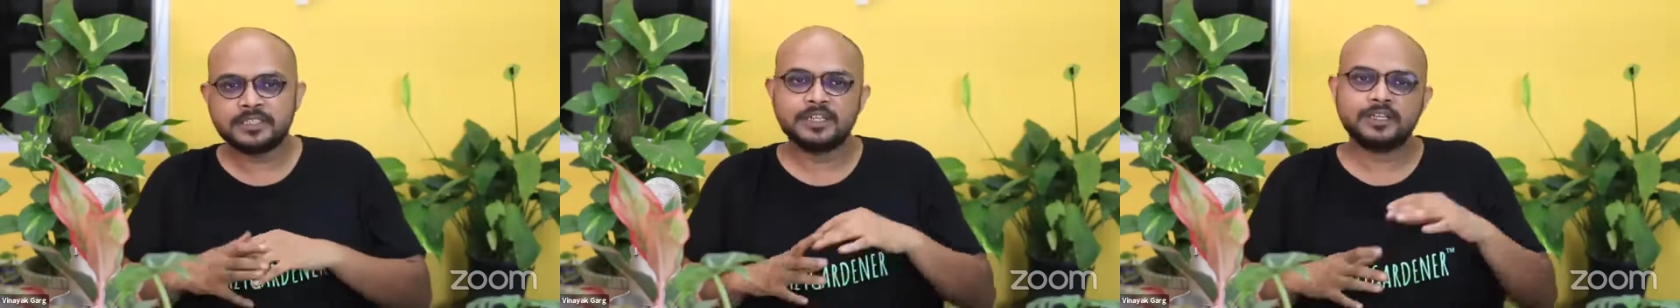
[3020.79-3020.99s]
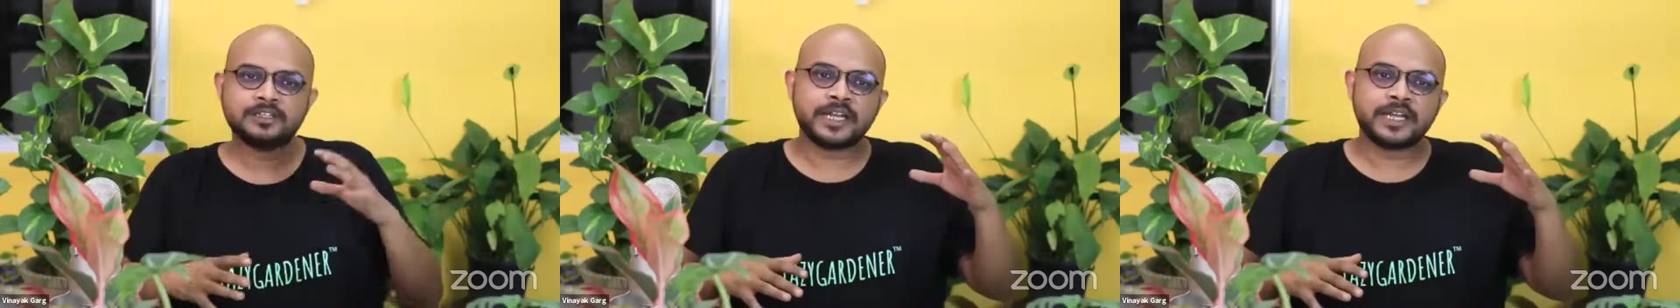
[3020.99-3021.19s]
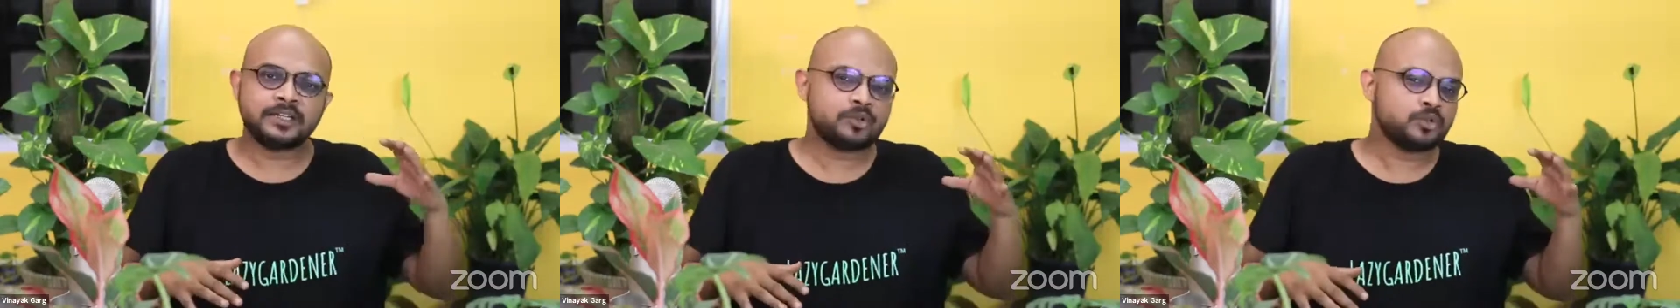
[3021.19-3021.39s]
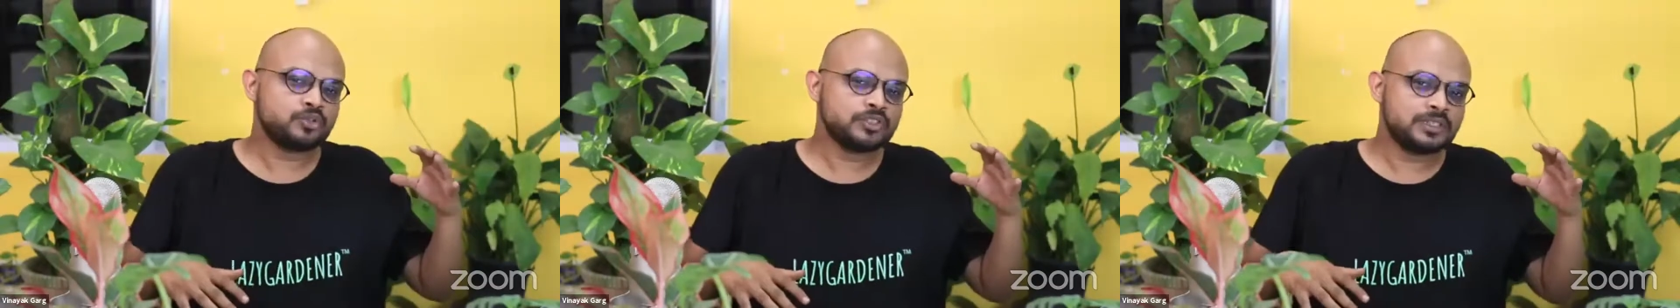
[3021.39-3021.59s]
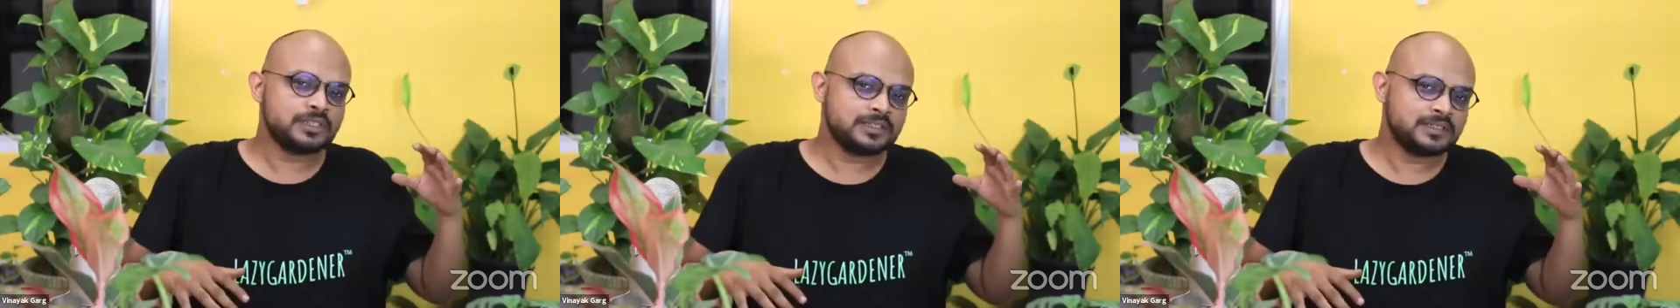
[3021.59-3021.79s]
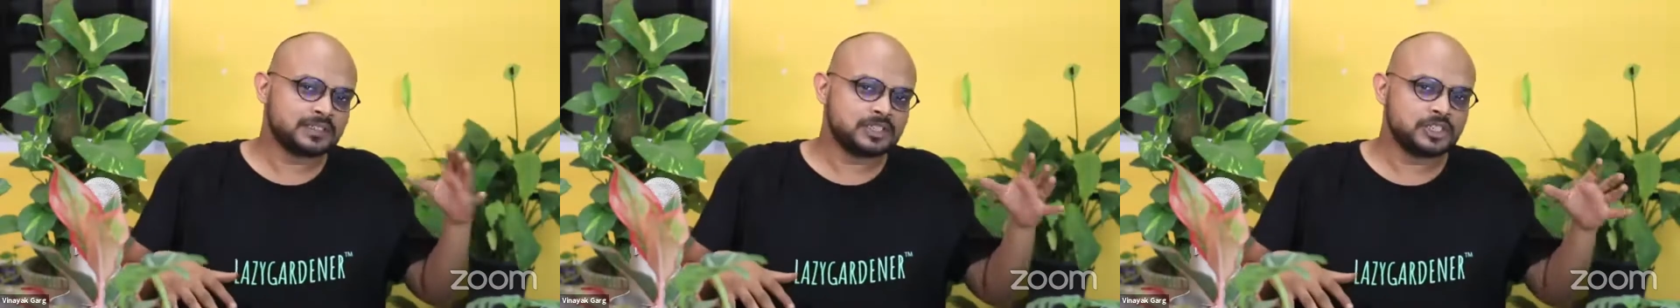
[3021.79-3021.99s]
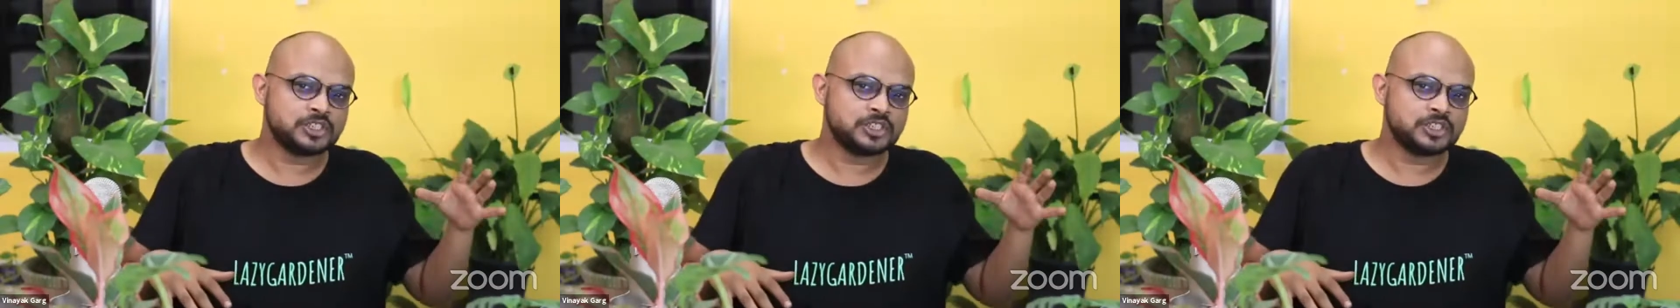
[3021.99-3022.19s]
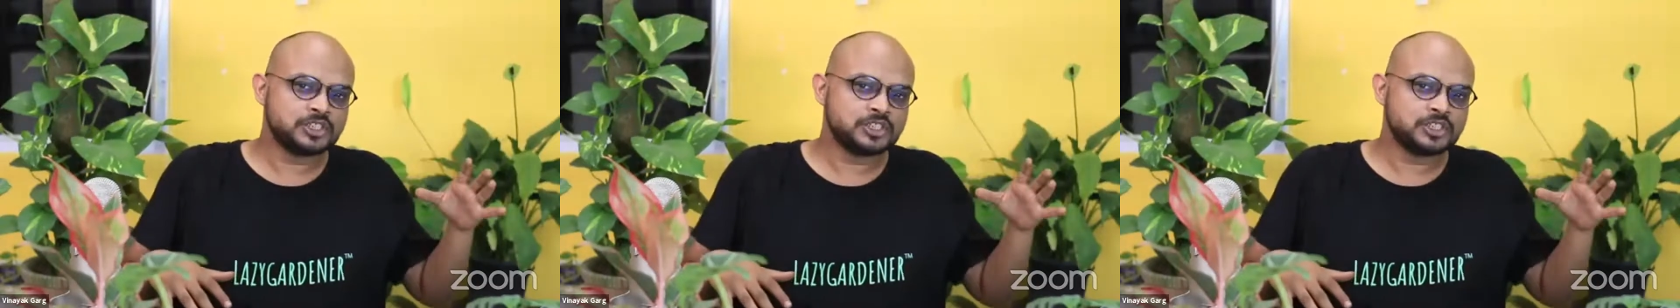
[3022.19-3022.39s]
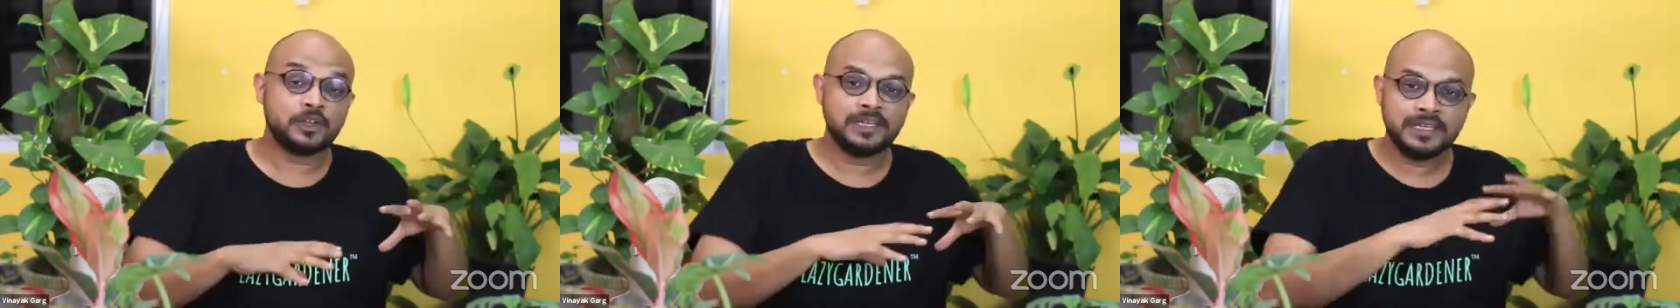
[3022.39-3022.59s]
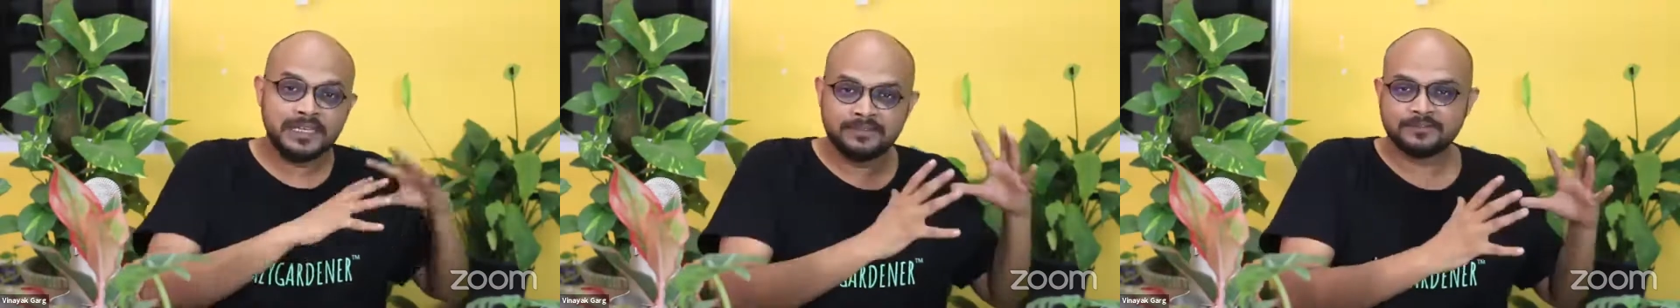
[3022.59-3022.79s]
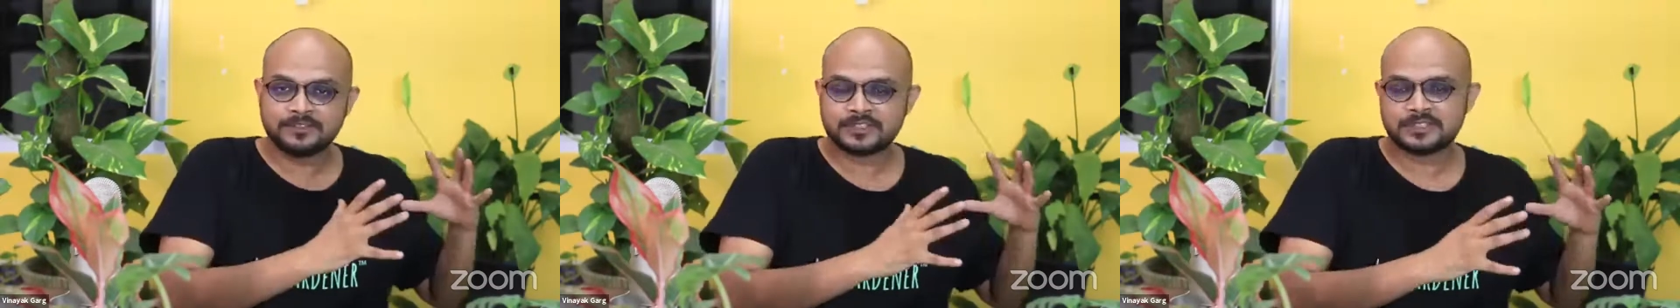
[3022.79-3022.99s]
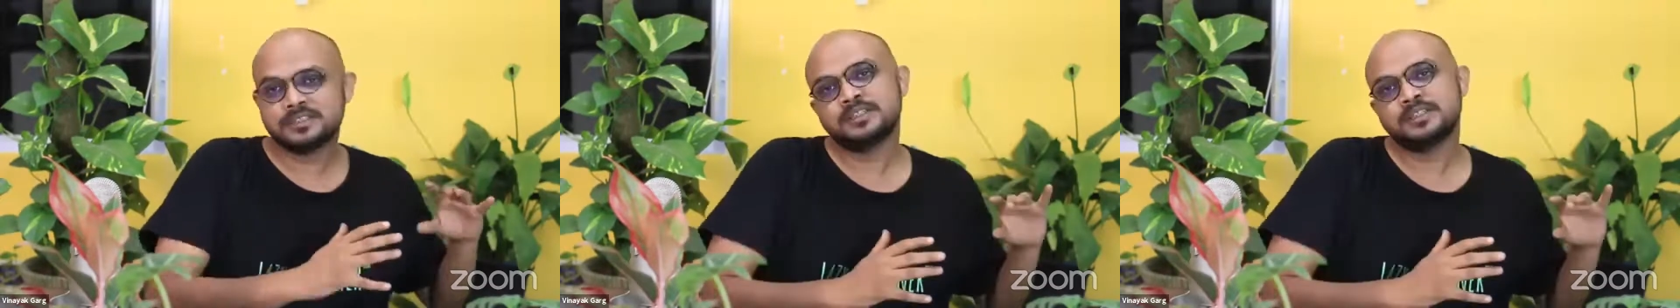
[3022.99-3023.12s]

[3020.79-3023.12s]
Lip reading: Nitrogen is essential for leaves.